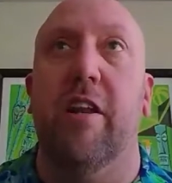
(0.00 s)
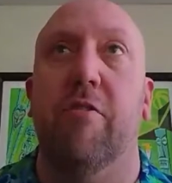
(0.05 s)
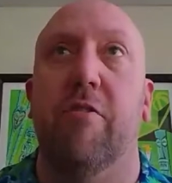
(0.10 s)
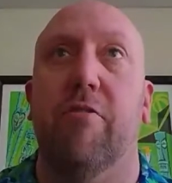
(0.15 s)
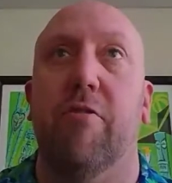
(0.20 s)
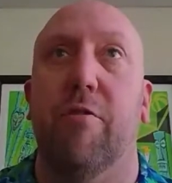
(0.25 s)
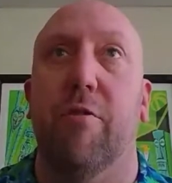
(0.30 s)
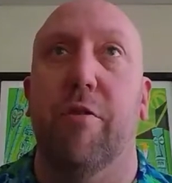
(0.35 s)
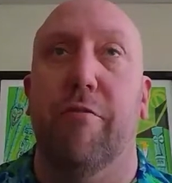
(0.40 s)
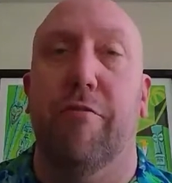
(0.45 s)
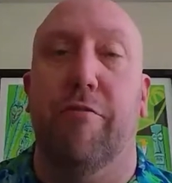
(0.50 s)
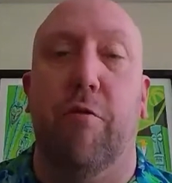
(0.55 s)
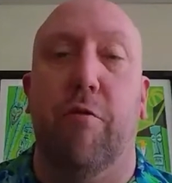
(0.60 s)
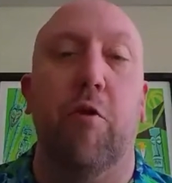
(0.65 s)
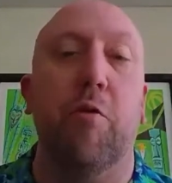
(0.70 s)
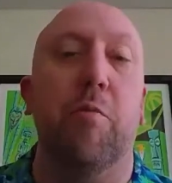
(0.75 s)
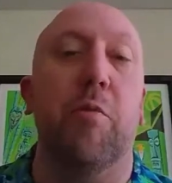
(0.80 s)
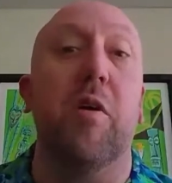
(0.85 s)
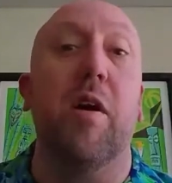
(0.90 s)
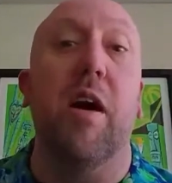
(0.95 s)
into an
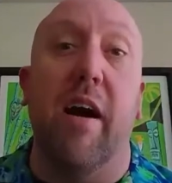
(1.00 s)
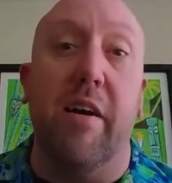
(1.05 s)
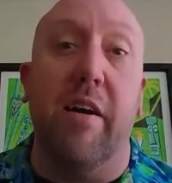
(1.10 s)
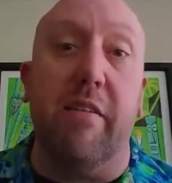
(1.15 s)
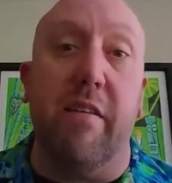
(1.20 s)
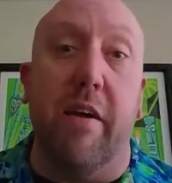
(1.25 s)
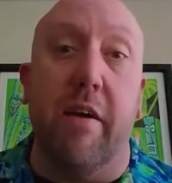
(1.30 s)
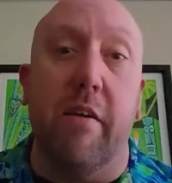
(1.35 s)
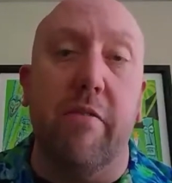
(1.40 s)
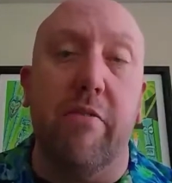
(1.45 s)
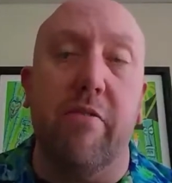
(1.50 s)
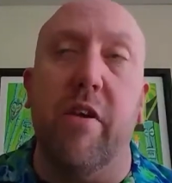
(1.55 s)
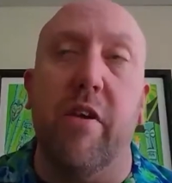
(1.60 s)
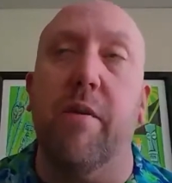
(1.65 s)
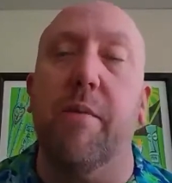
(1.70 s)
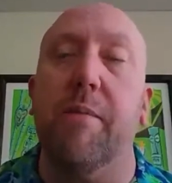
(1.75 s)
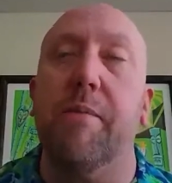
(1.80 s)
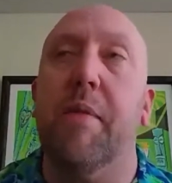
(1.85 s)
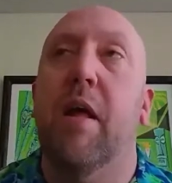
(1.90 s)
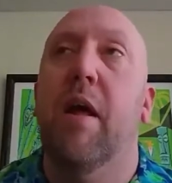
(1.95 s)
affordable cocktail.
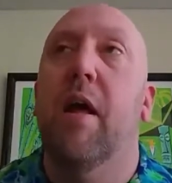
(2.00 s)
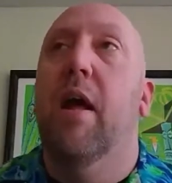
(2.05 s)
So,